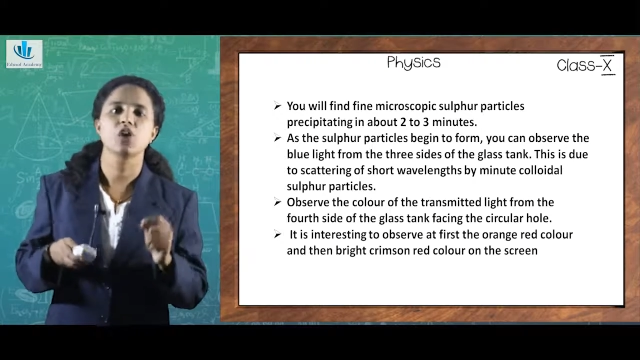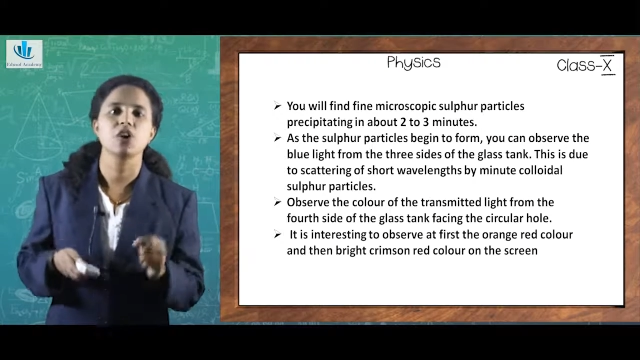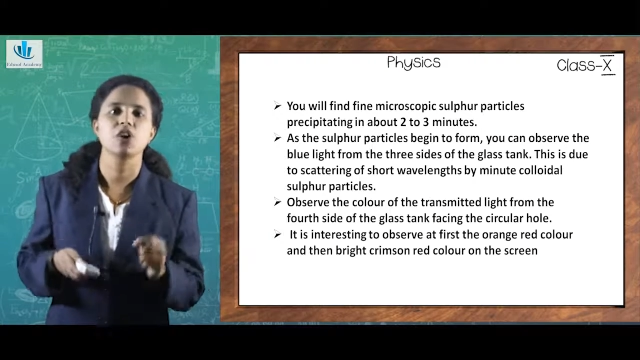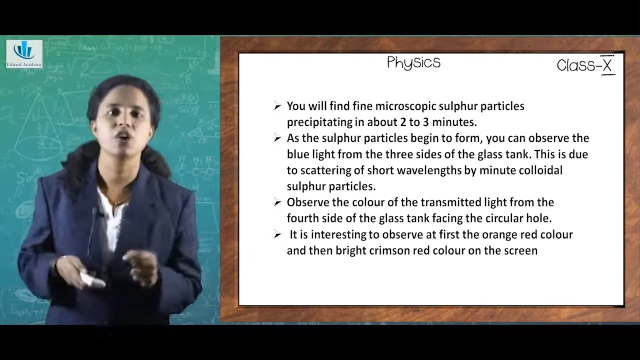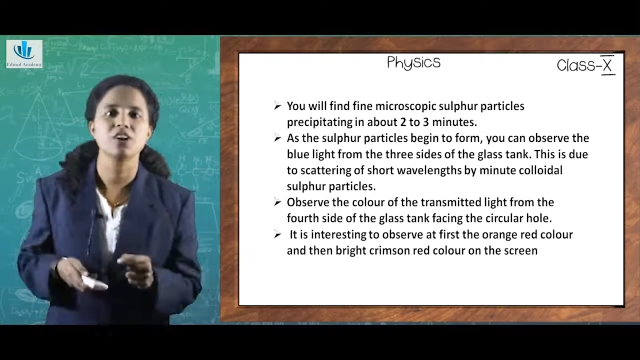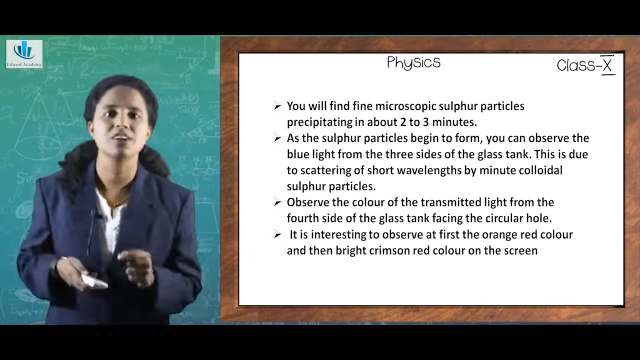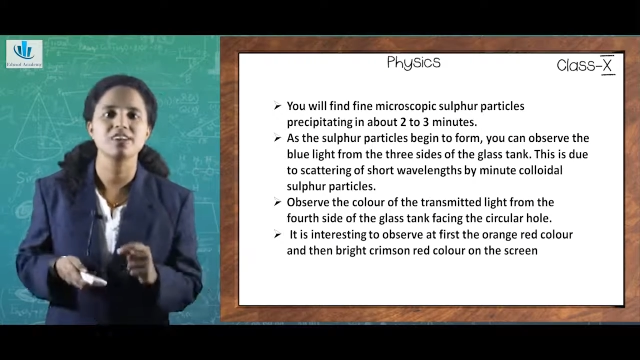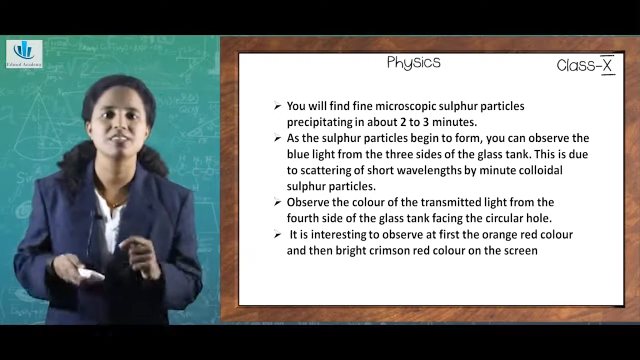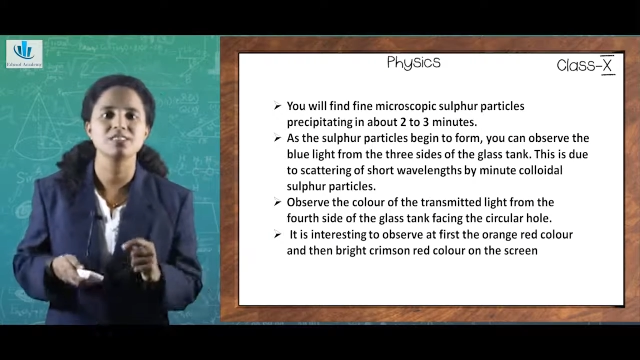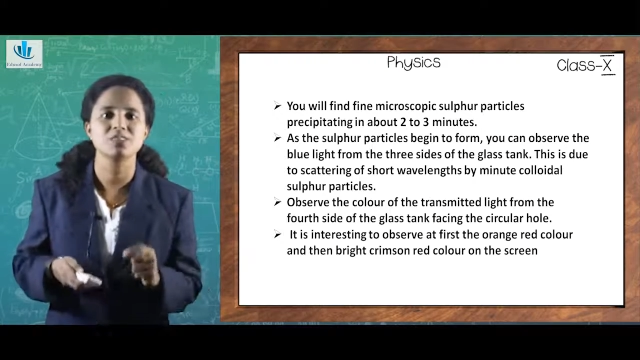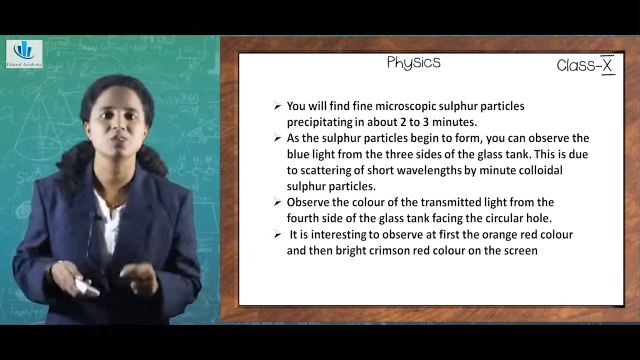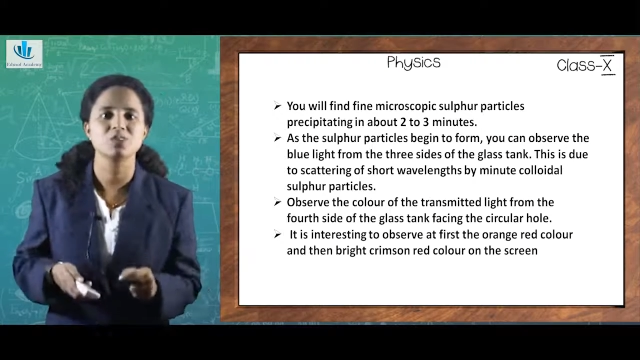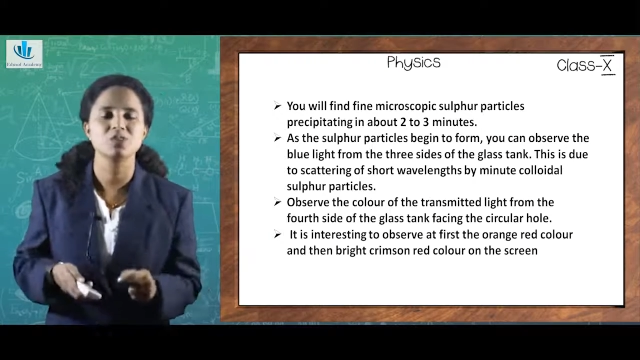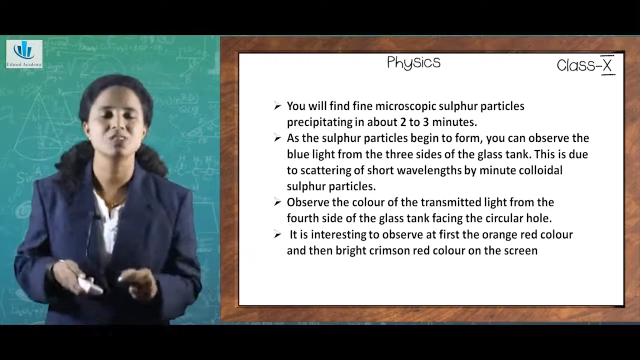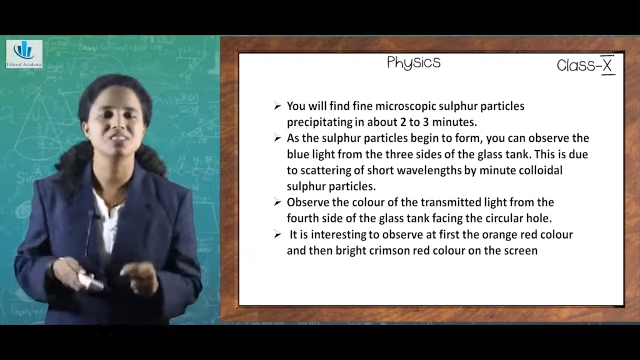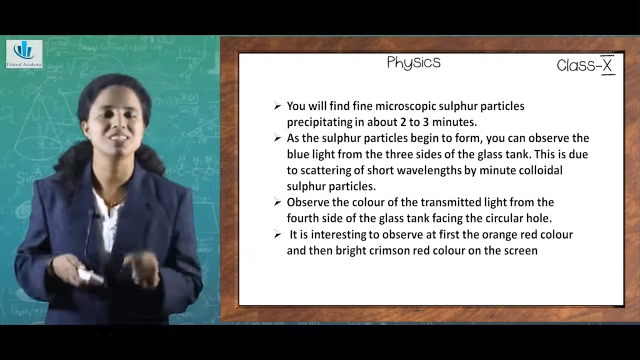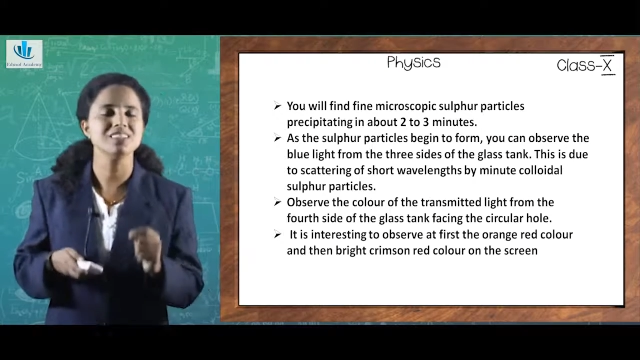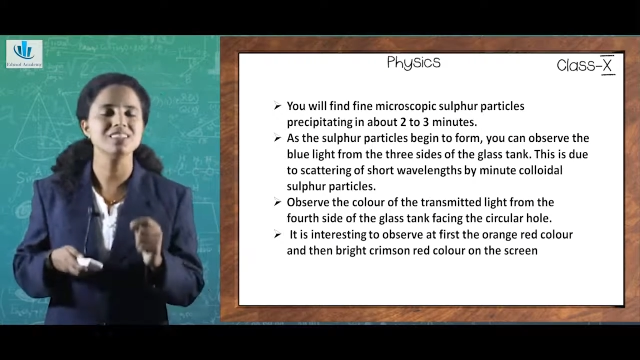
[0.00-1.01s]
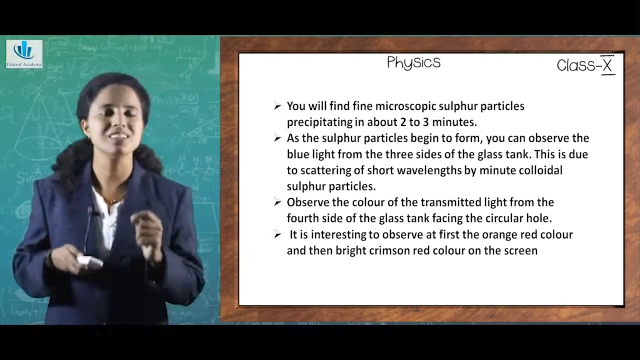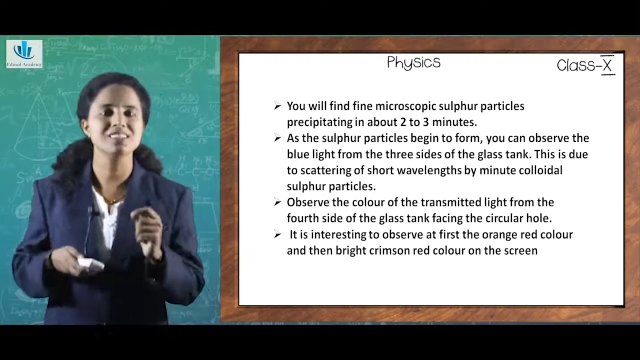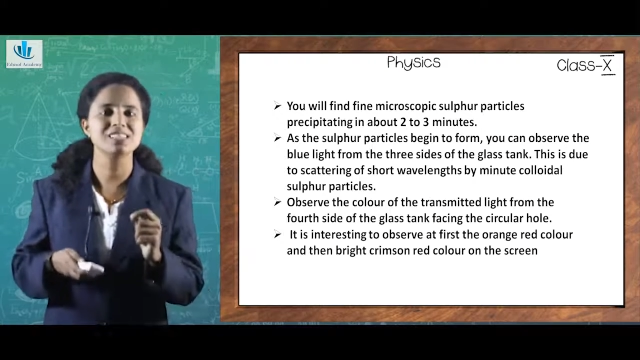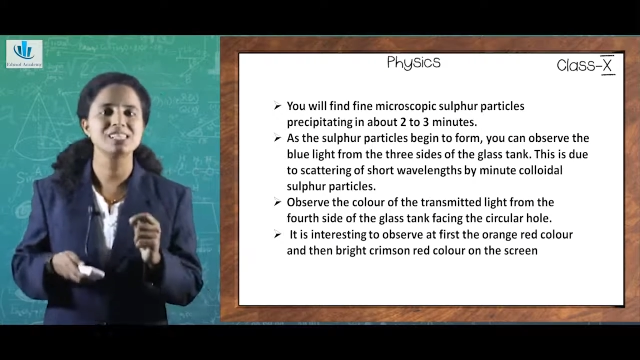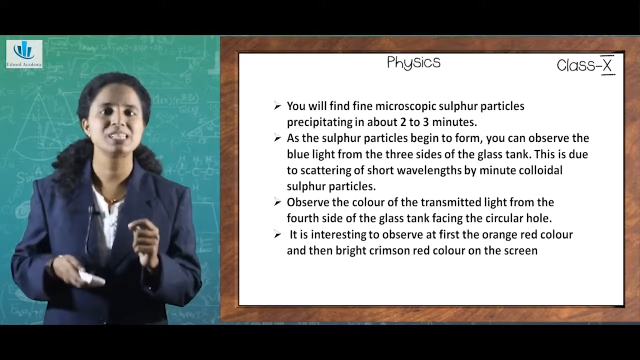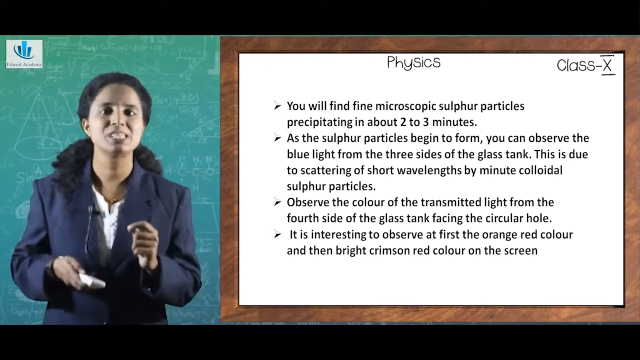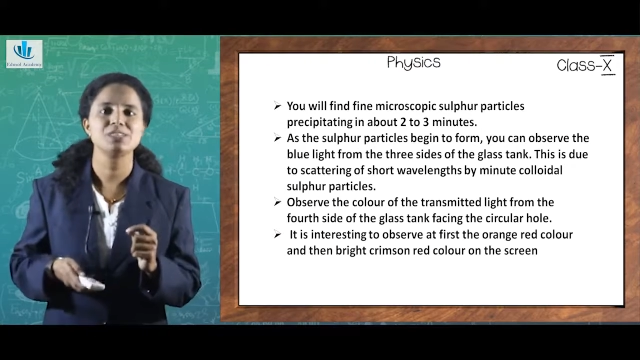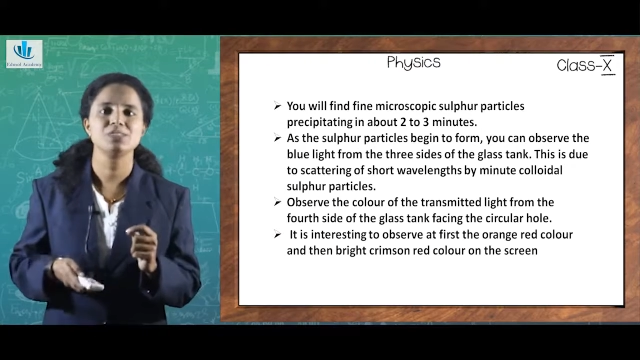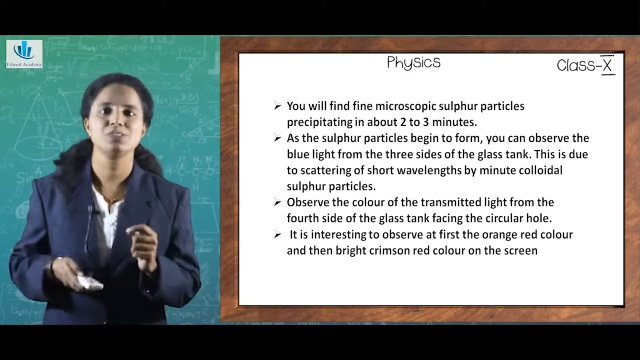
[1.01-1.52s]
colloidal solutions
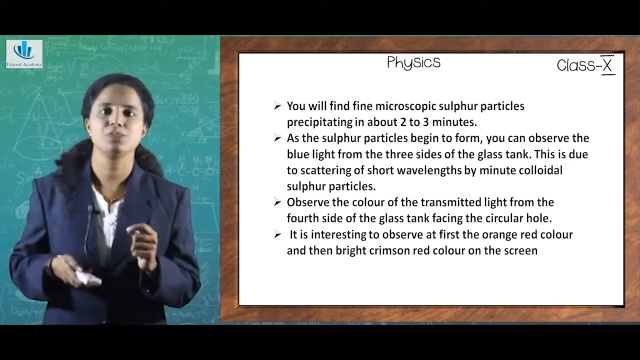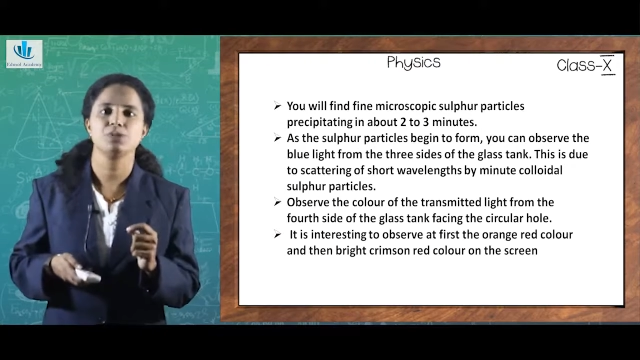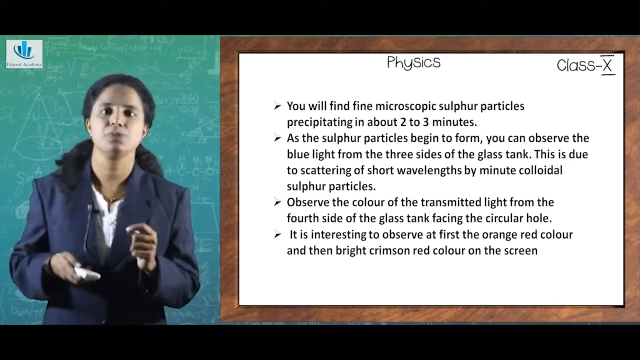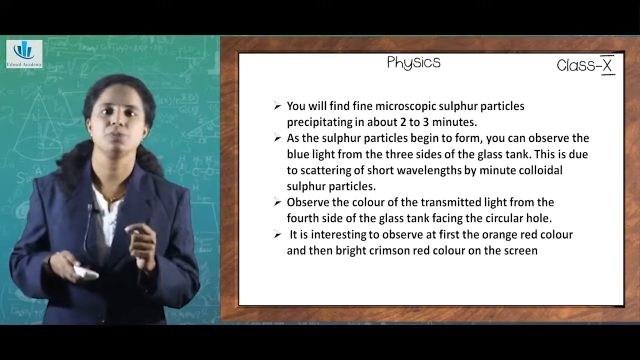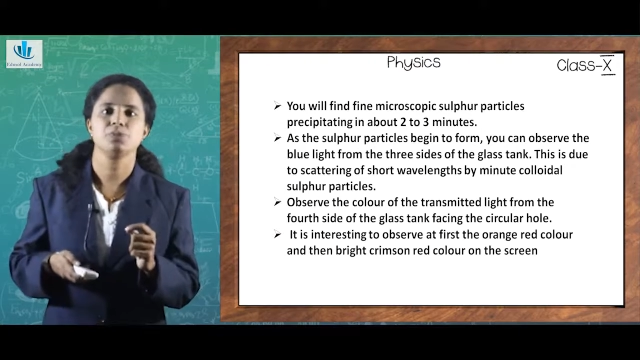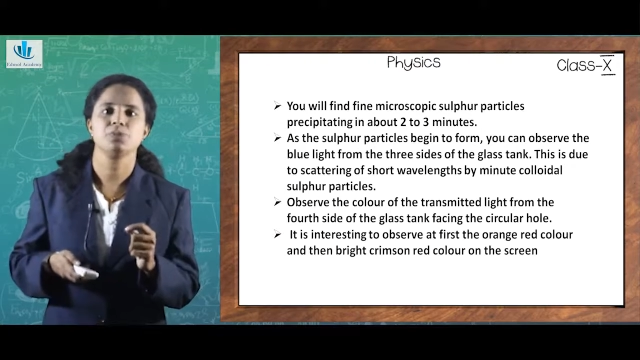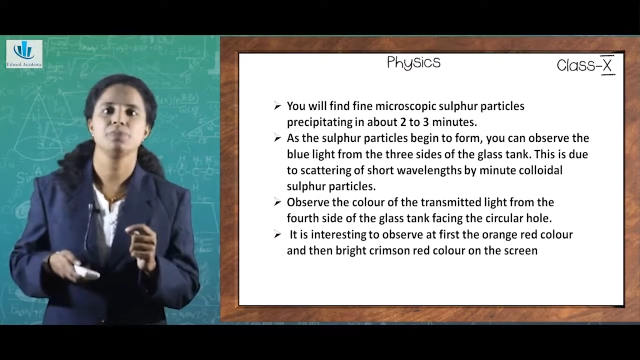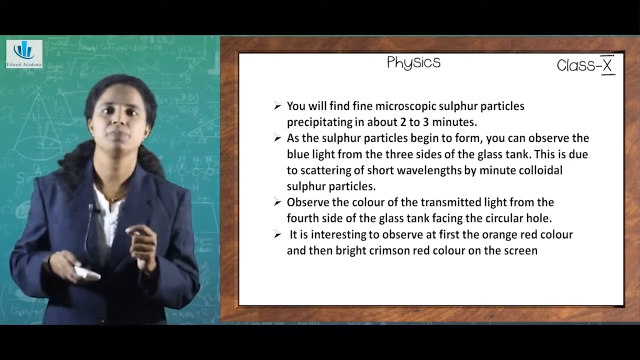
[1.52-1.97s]
too.